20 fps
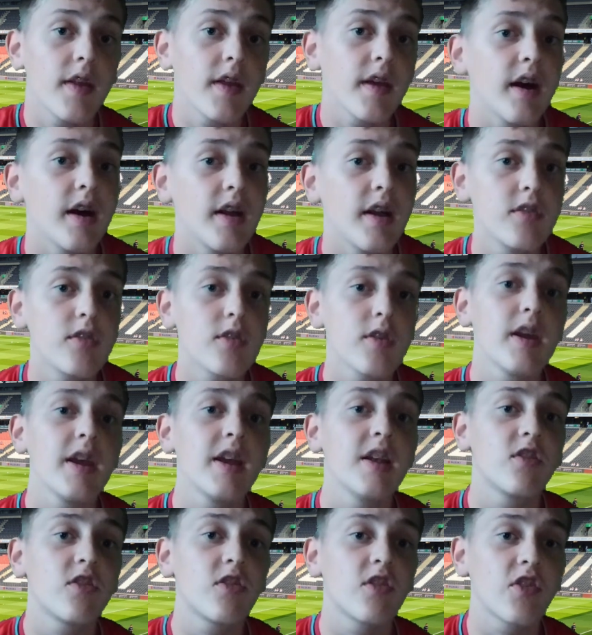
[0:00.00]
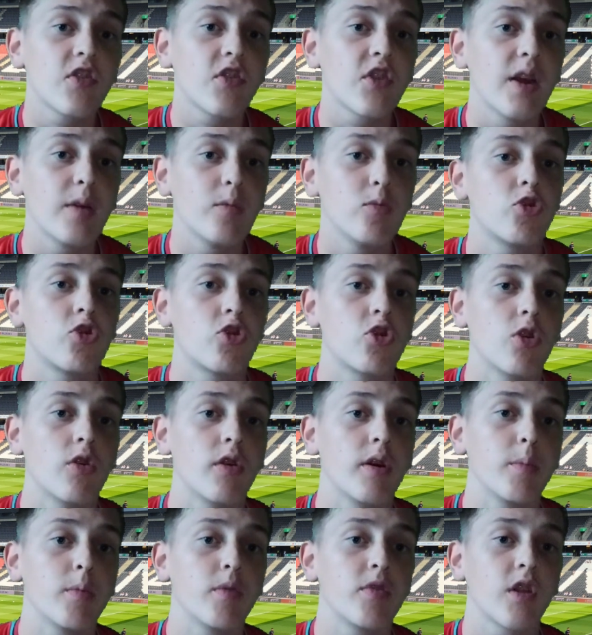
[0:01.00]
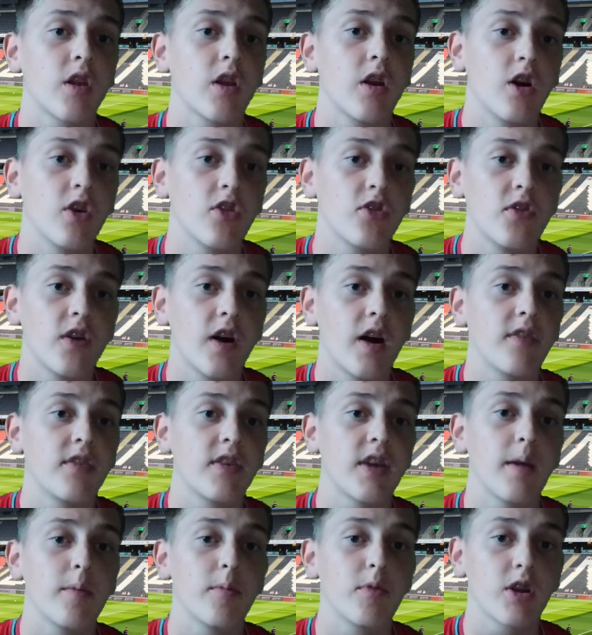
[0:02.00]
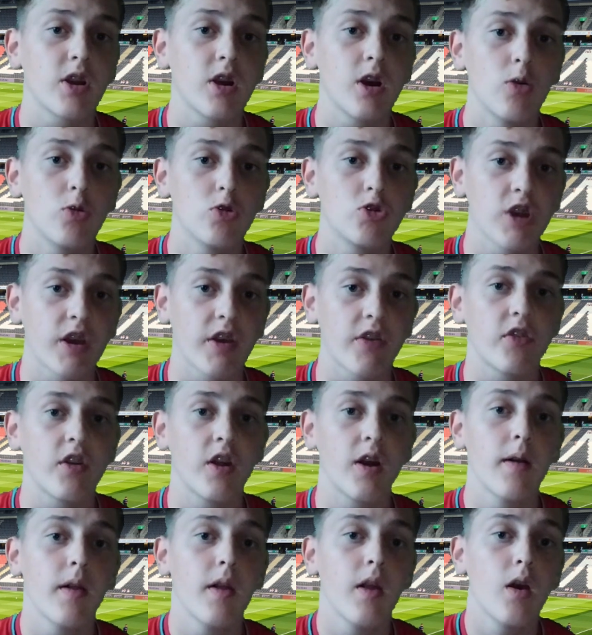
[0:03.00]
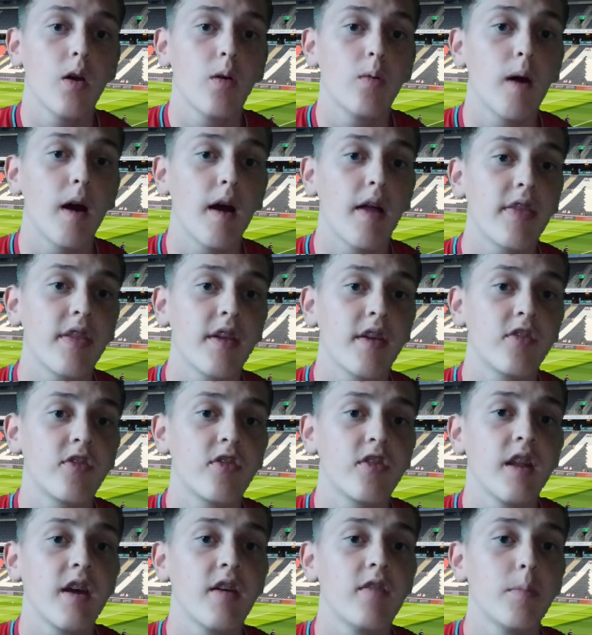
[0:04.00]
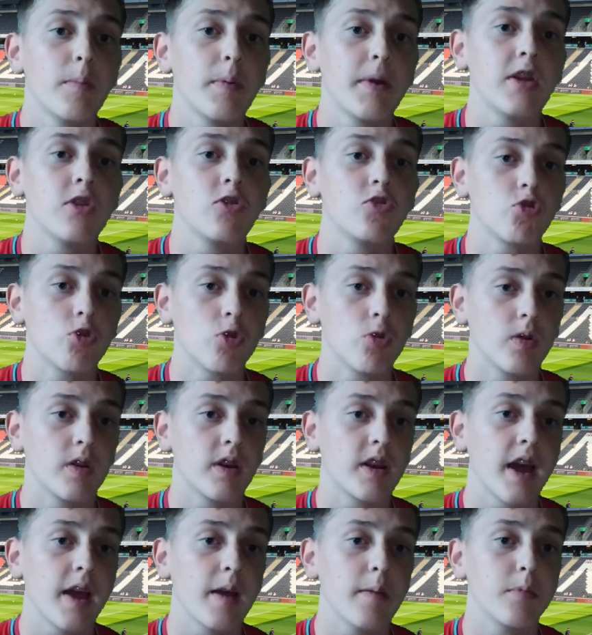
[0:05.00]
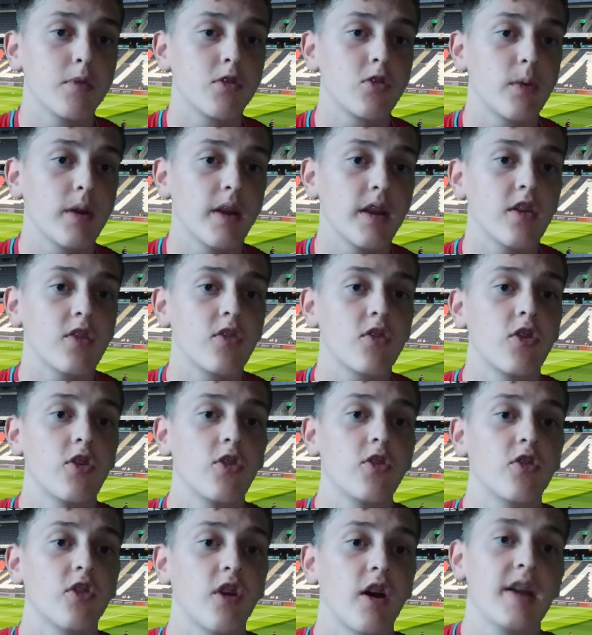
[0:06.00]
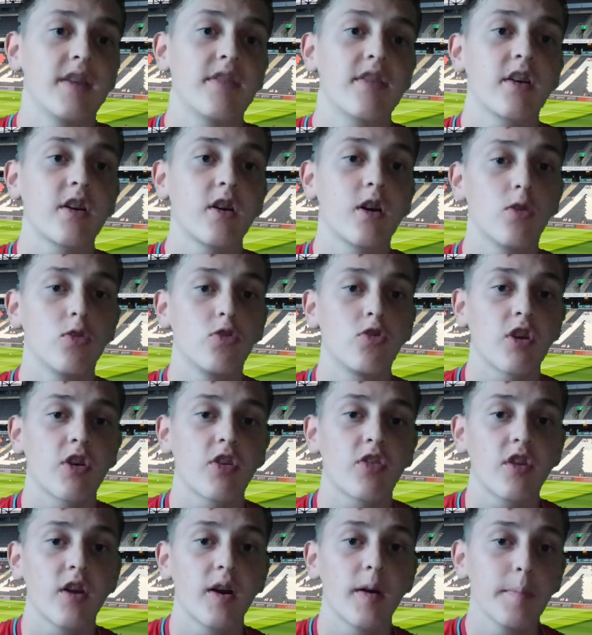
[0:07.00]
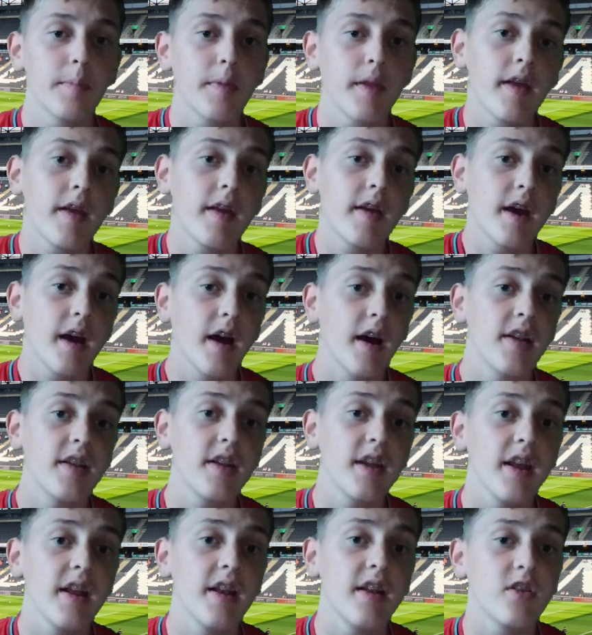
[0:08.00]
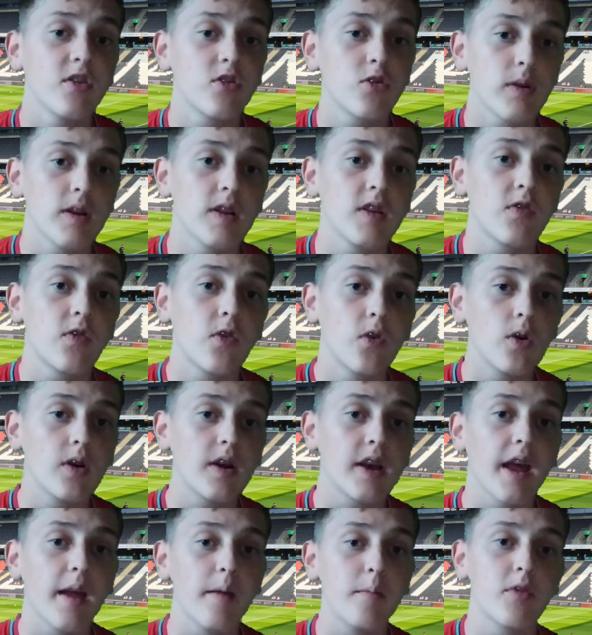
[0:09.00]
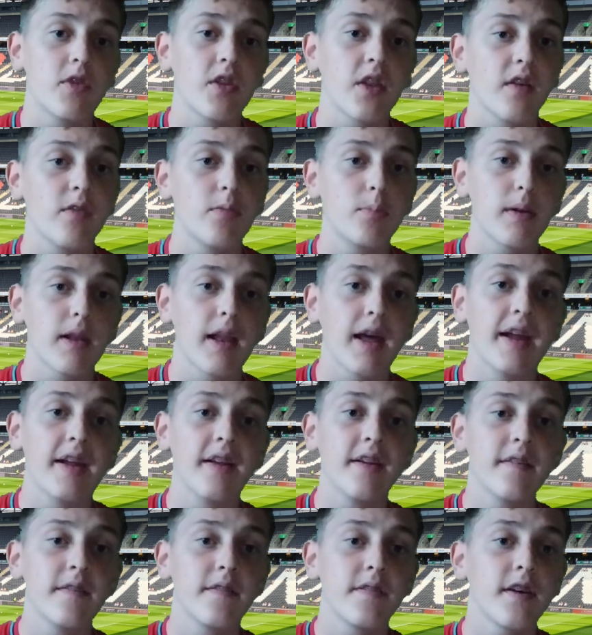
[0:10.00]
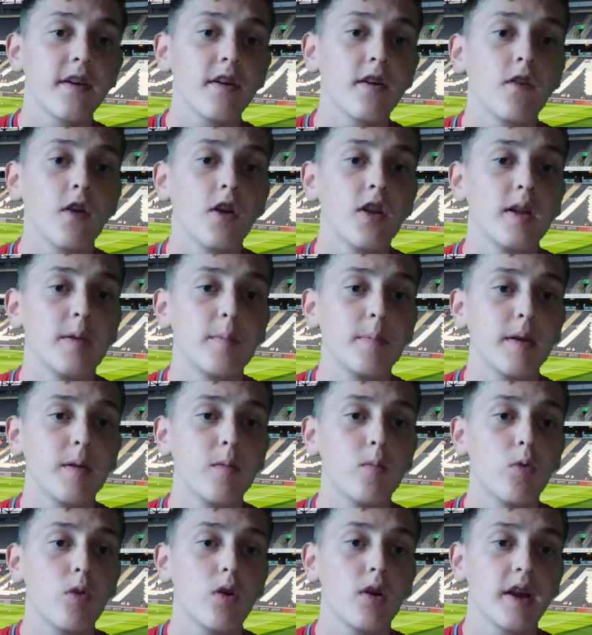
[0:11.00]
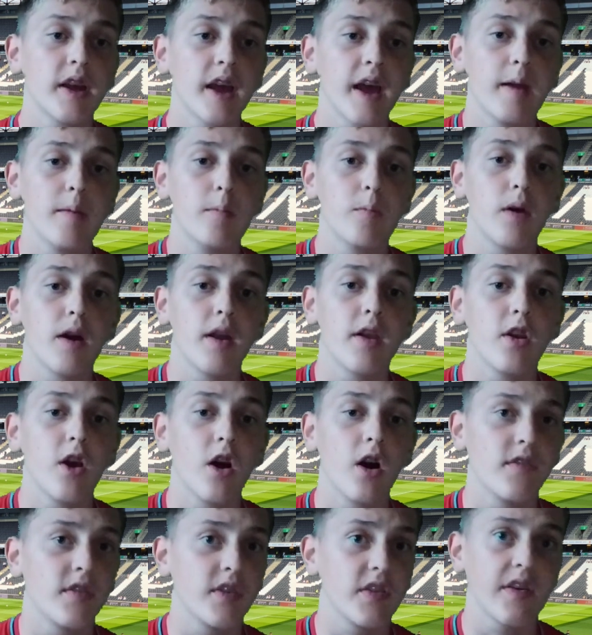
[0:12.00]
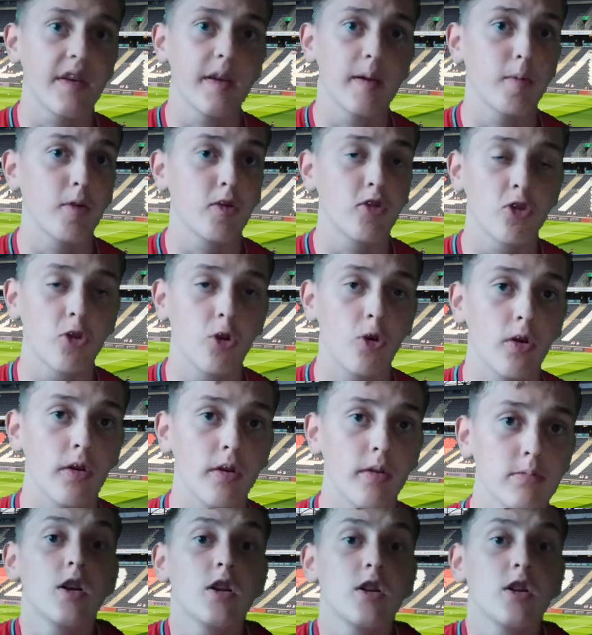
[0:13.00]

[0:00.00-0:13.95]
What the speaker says: And it's the same story with the last 5 games at Colchester, where there's never been a drawn game between the two sides at Colchester. And in the 24 games they've played, there have only been one game where neither team has scored.